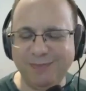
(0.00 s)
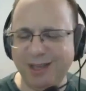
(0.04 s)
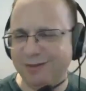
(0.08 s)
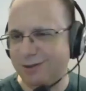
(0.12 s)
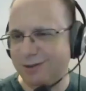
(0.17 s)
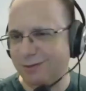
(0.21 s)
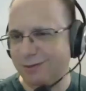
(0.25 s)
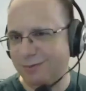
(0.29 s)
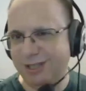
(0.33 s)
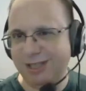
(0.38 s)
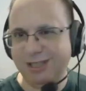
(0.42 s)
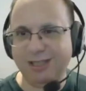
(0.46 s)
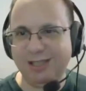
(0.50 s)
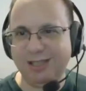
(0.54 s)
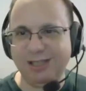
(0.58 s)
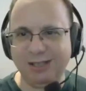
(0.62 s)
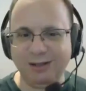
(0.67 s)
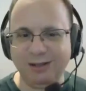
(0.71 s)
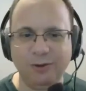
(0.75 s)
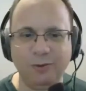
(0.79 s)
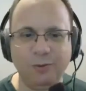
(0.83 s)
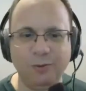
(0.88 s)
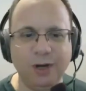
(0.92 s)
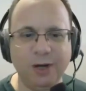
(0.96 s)
And so this is
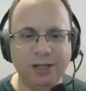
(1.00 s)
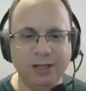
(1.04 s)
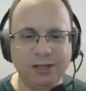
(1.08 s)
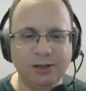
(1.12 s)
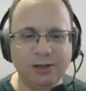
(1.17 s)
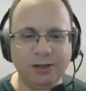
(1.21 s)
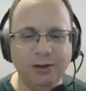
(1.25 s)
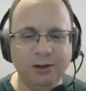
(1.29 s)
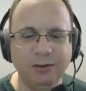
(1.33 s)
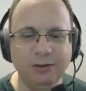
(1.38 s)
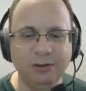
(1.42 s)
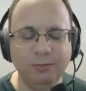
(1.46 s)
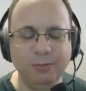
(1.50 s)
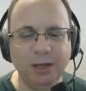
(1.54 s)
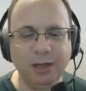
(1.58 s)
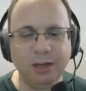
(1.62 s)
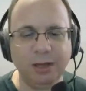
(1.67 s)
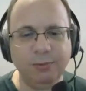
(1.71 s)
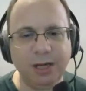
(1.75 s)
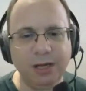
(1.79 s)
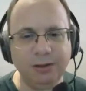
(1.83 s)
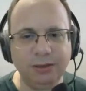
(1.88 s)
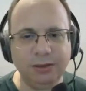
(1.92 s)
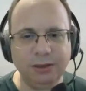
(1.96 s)
what it's going to be
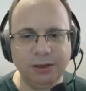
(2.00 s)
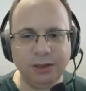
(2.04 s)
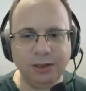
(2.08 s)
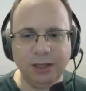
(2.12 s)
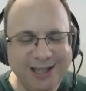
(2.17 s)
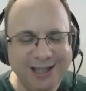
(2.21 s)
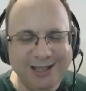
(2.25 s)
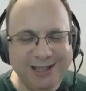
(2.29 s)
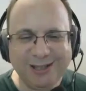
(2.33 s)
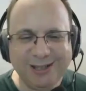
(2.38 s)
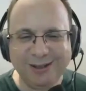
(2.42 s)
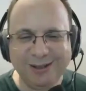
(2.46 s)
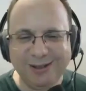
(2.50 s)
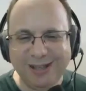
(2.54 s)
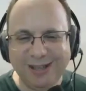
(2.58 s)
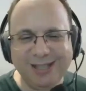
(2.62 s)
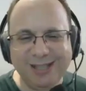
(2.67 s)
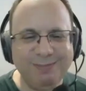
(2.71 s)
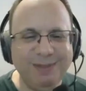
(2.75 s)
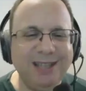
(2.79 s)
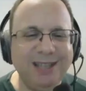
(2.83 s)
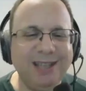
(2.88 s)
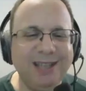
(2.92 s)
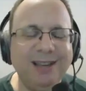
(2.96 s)
about. So that's
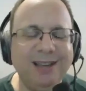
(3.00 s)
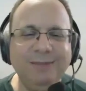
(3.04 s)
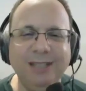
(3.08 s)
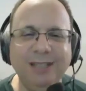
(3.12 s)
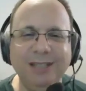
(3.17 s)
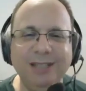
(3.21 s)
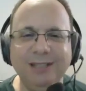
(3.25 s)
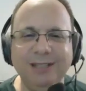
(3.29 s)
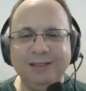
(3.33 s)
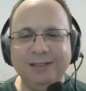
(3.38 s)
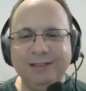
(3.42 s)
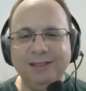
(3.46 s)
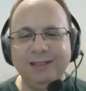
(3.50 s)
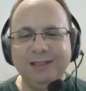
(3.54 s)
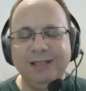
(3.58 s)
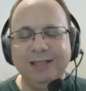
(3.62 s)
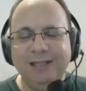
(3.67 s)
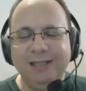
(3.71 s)
me, I'm Gil.